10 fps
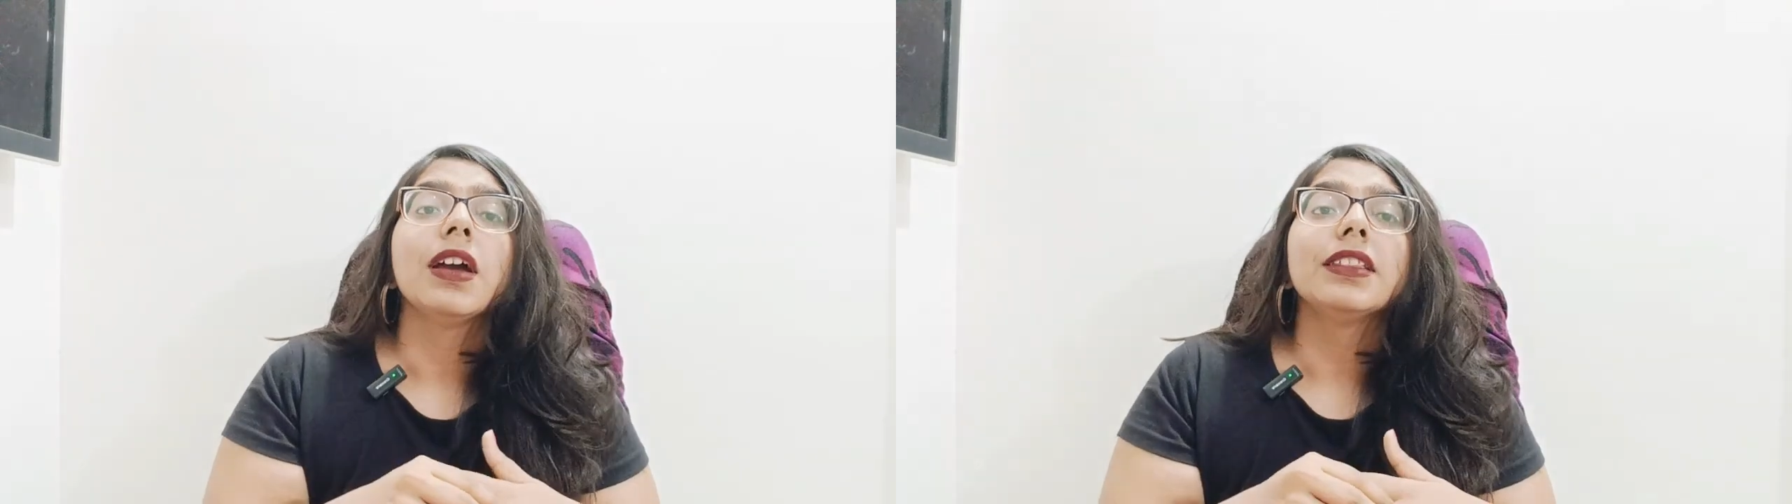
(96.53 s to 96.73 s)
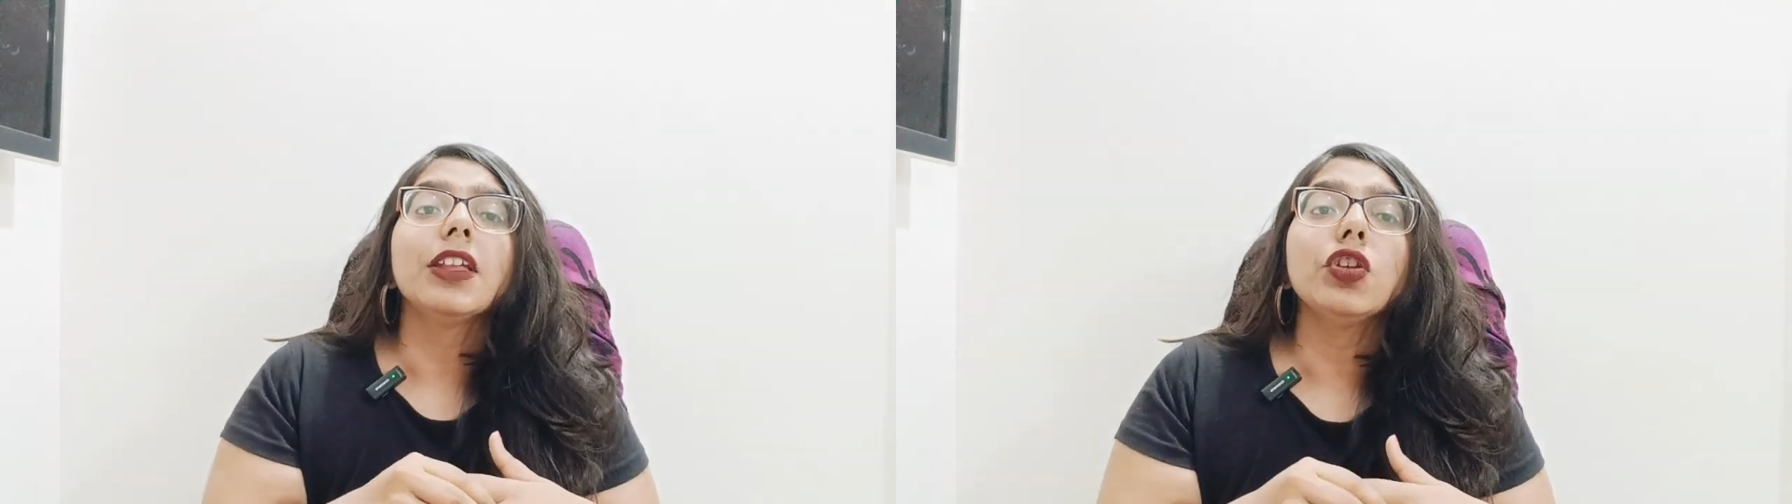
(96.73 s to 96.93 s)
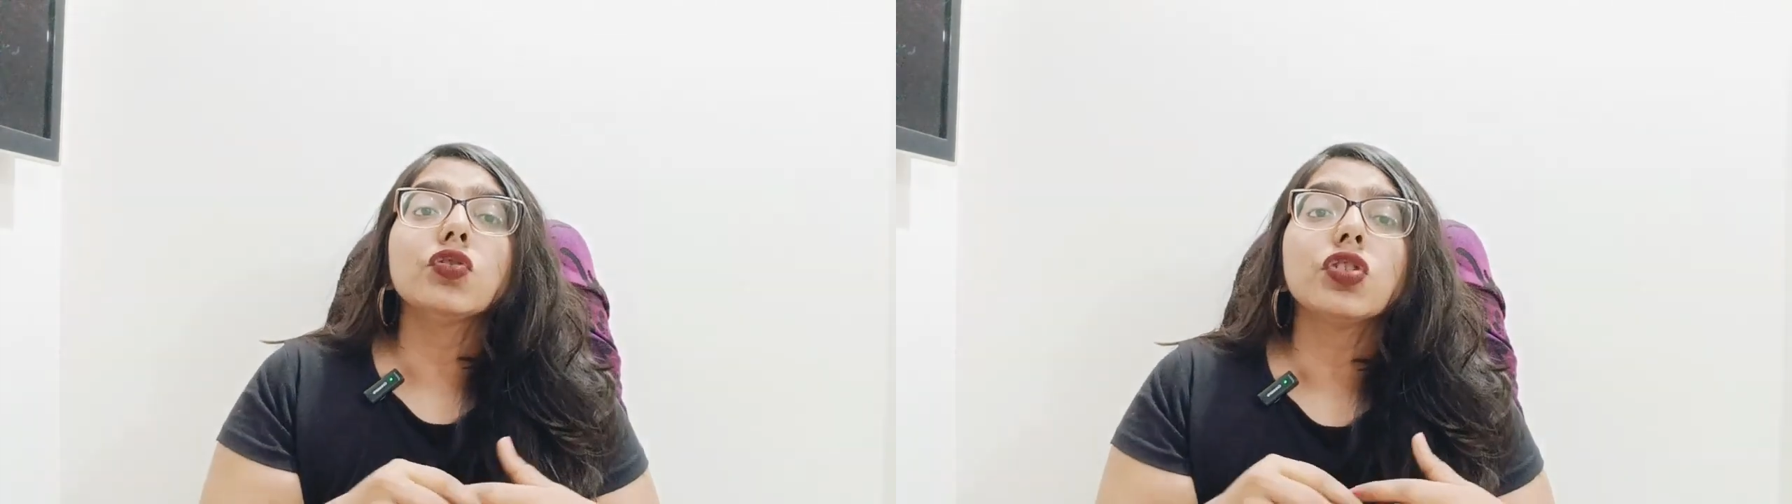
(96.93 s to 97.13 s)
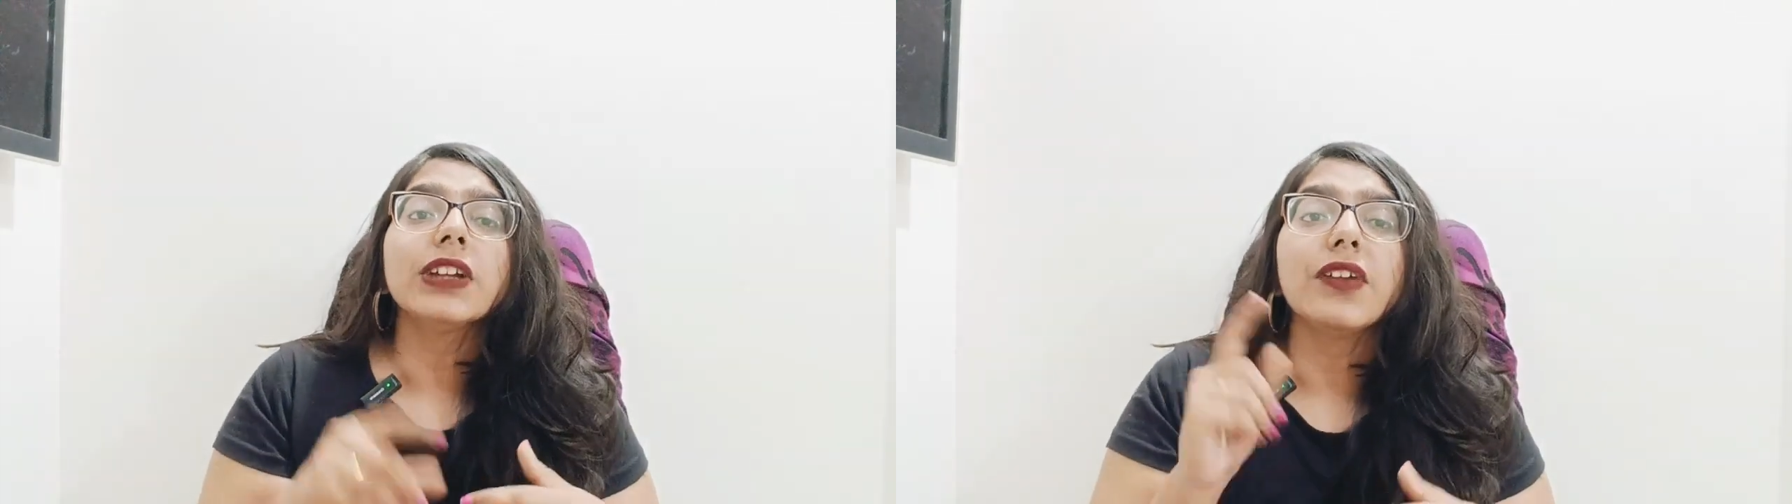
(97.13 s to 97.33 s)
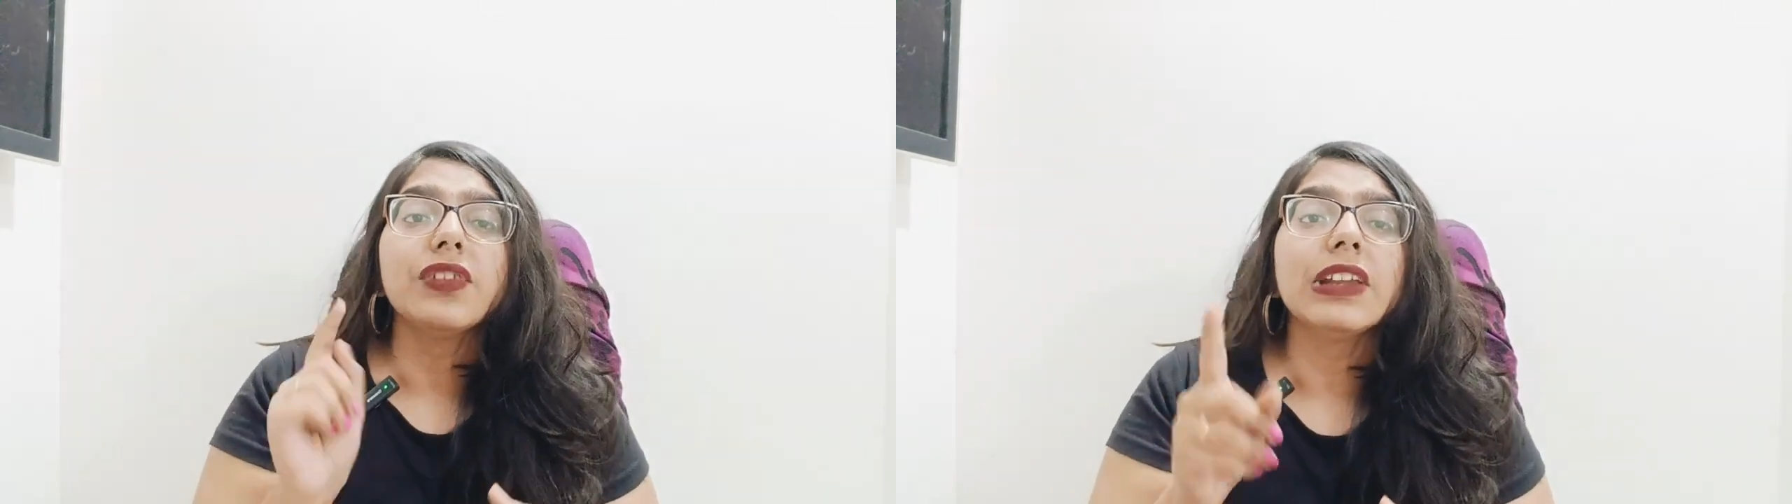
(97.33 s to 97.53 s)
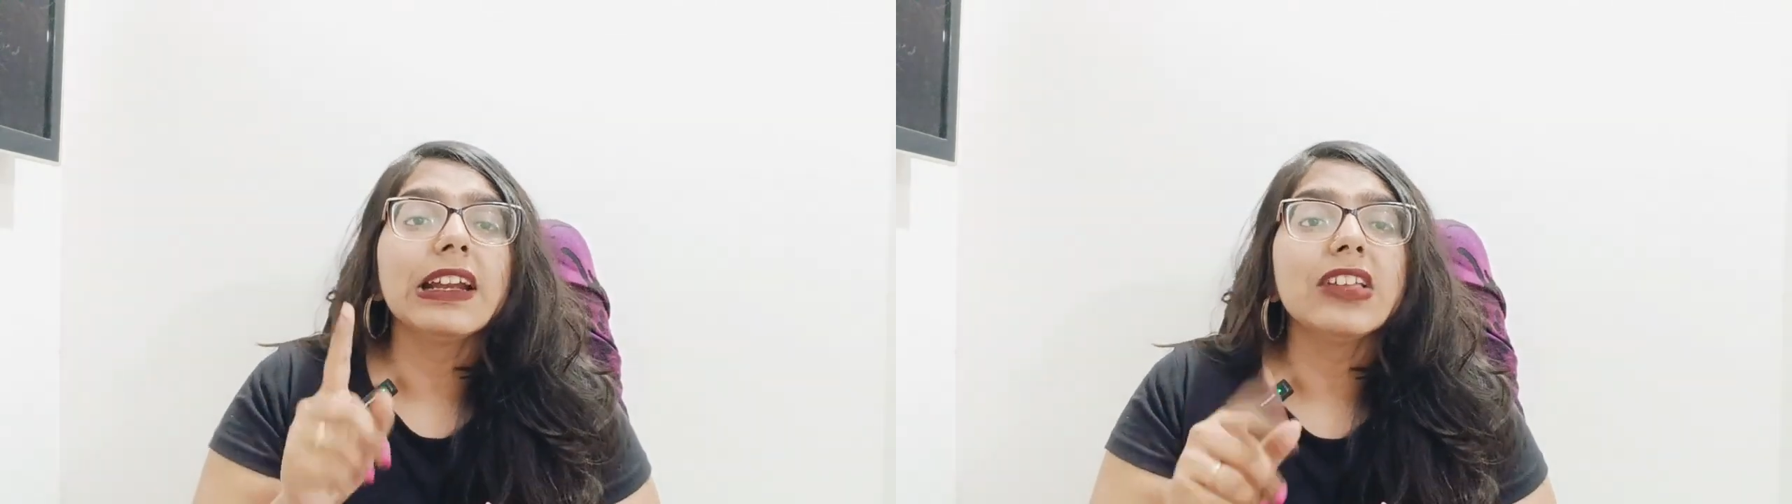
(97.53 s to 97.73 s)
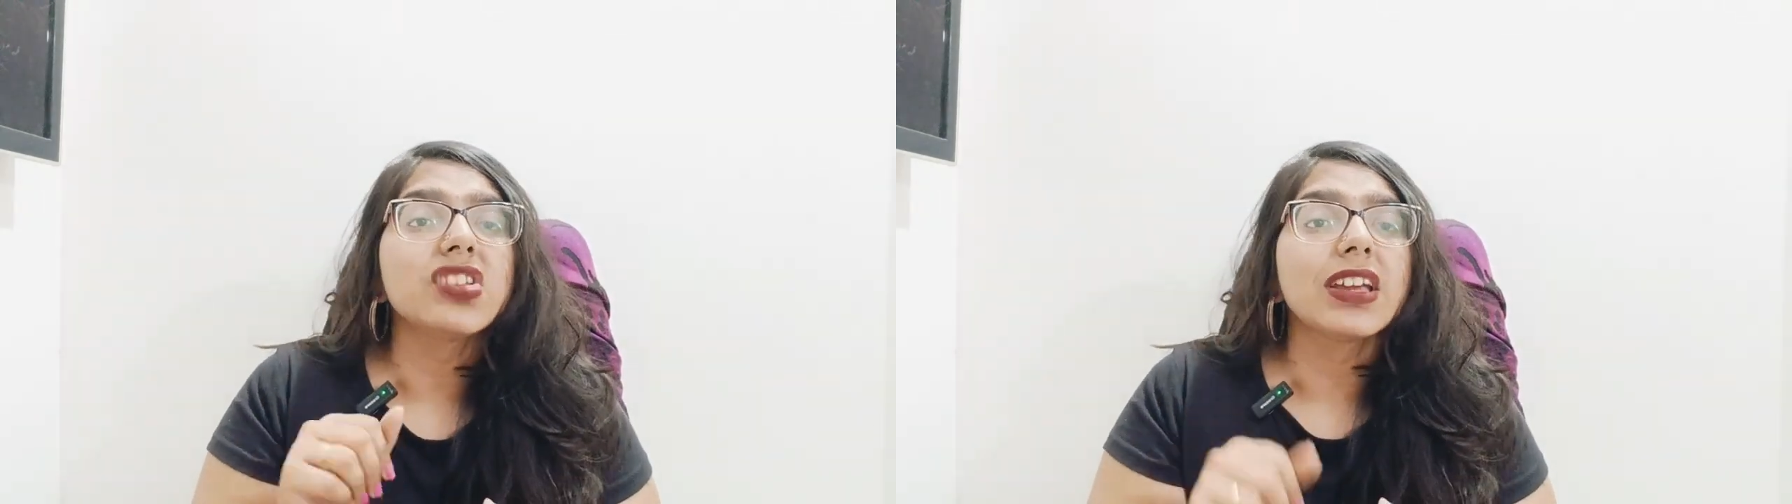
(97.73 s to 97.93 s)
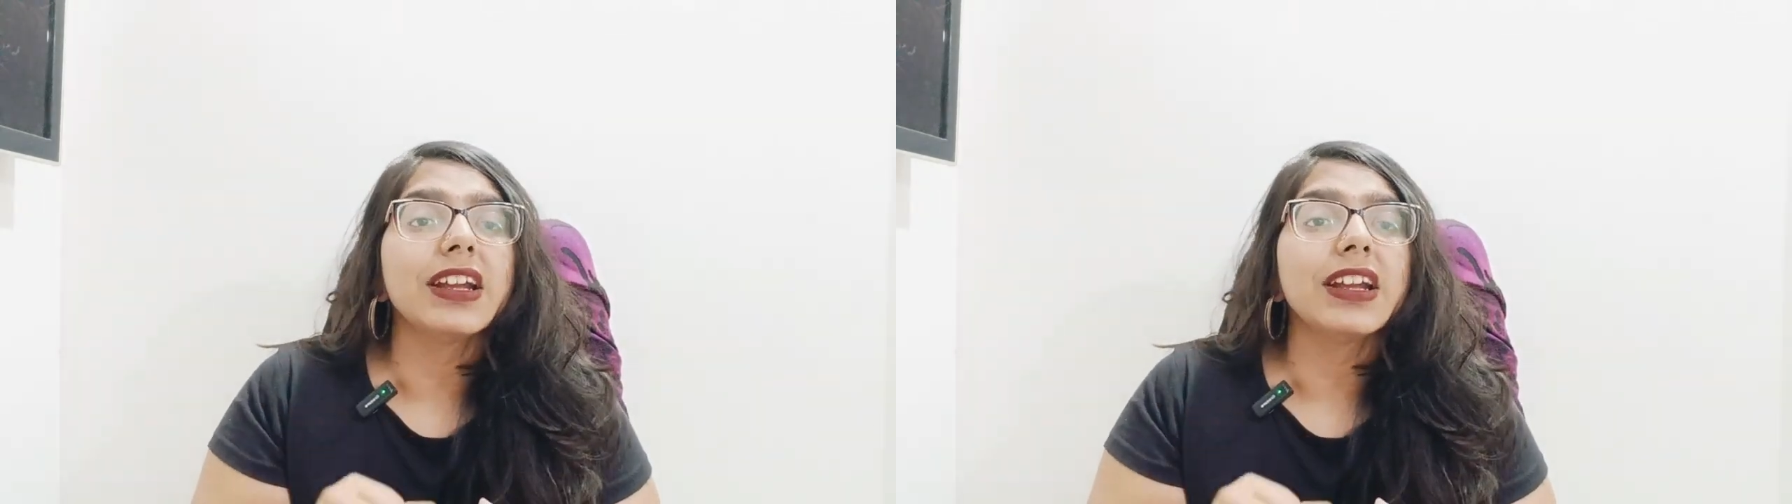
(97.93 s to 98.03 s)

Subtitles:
then you should definitely check